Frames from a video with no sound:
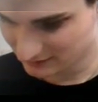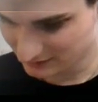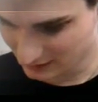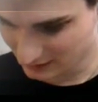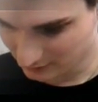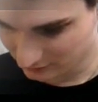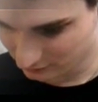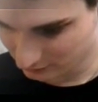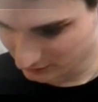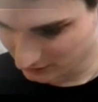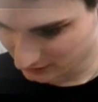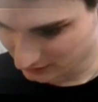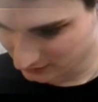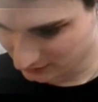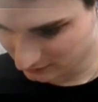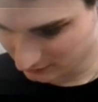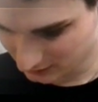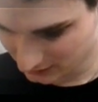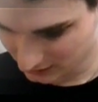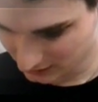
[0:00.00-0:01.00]
that was when I
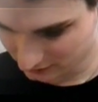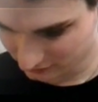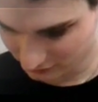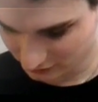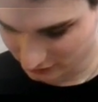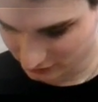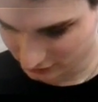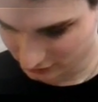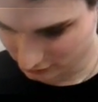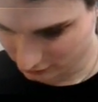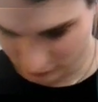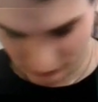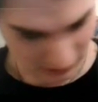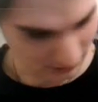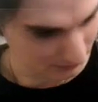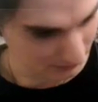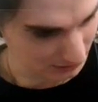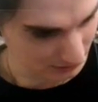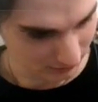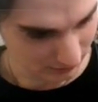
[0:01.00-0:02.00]
started
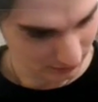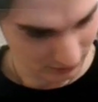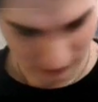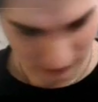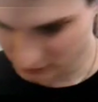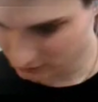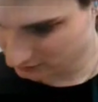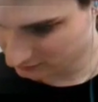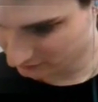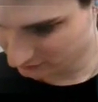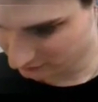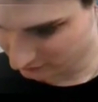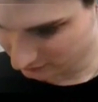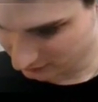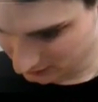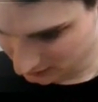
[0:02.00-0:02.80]
owning my own cards.